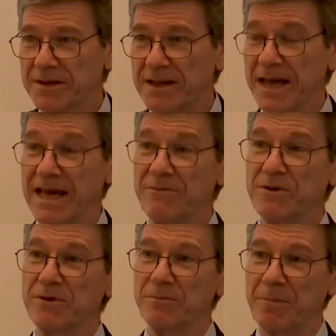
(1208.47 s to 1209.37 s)
to
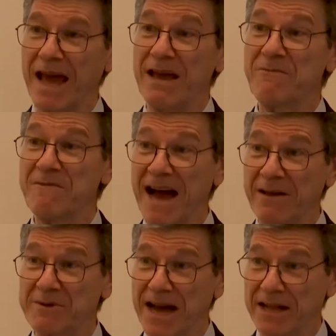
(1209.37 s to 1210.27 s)
even pay
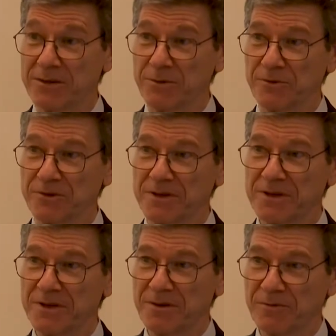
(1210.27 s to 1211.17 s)
$5
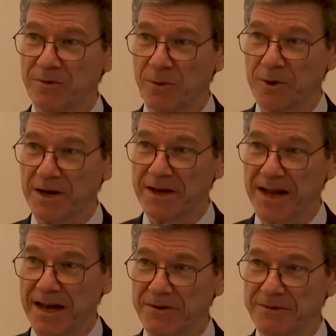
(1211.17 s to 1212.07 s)
for a
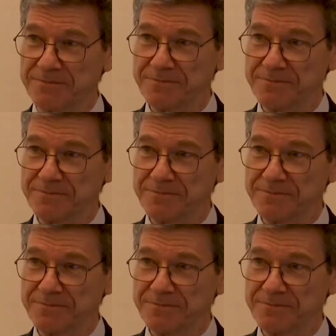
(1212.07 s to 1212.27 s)
net.